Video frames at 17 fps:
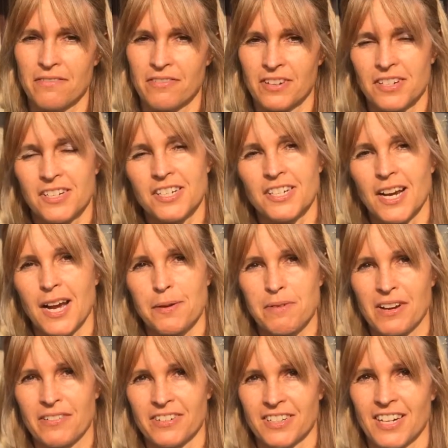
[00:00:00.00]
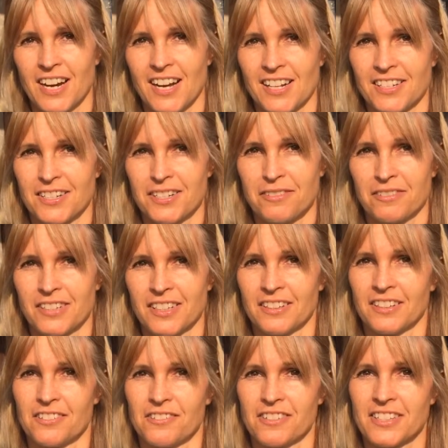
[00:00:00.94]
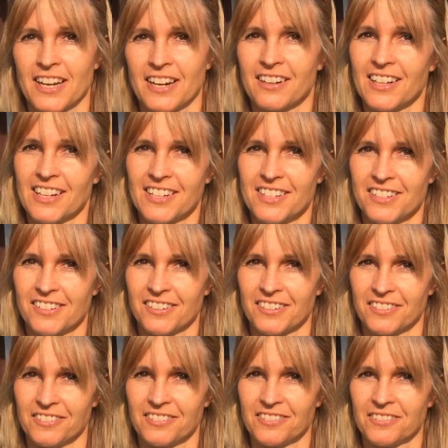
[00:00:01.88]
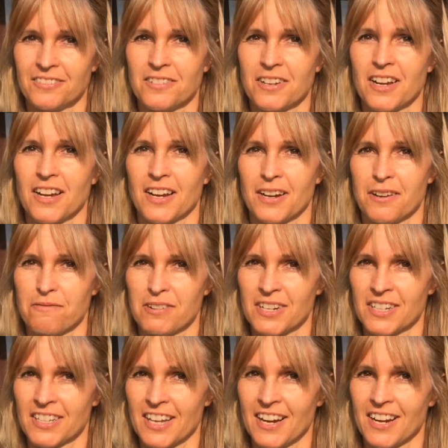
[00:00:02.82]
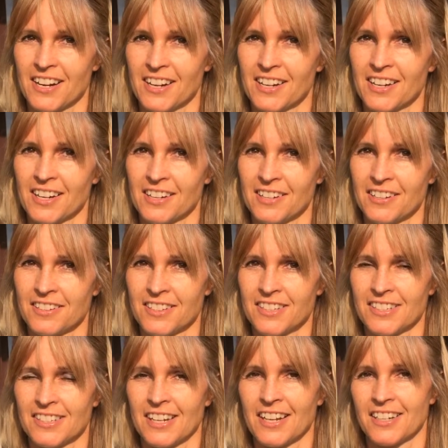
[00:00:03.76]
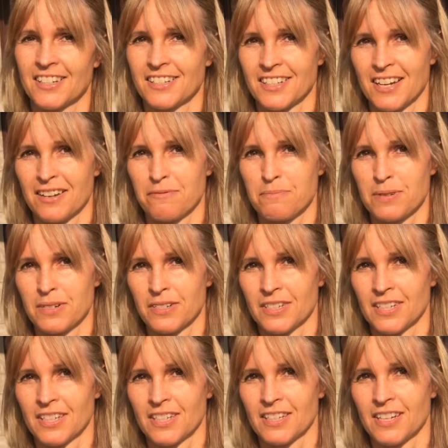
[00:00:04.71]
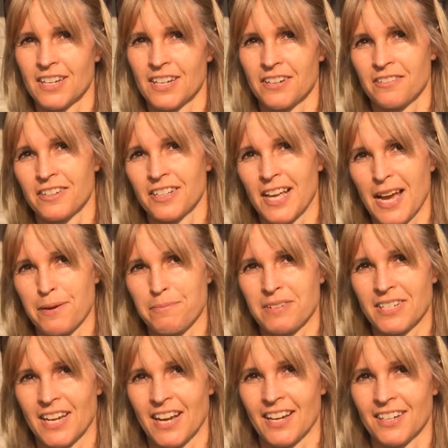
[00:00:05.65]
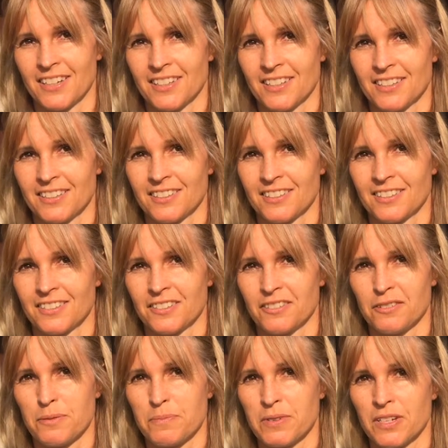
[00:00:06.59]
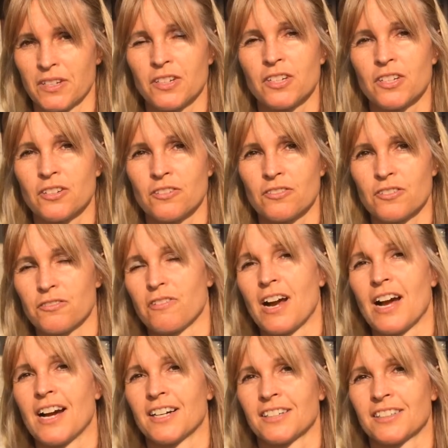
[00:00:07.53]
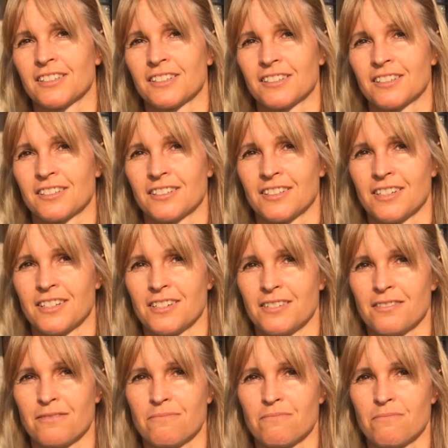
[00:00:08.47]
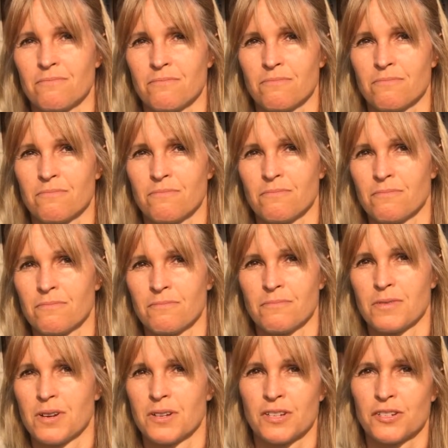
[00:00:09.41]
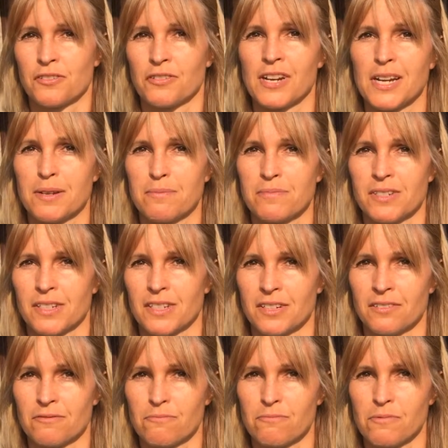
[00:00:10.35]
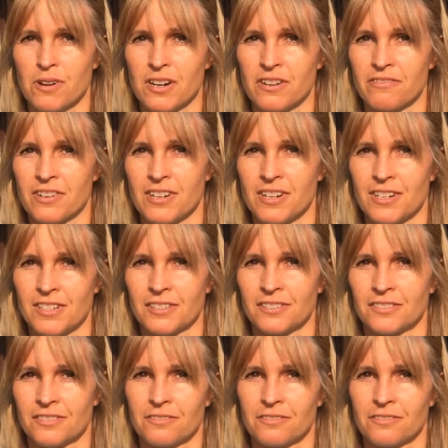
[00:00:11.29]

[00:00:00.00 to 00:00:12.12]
first job after college was at the North Carolina Zoo, and I worked there on the design staff building a gorilla habitat. So we built huge rocks and streams and waterfalls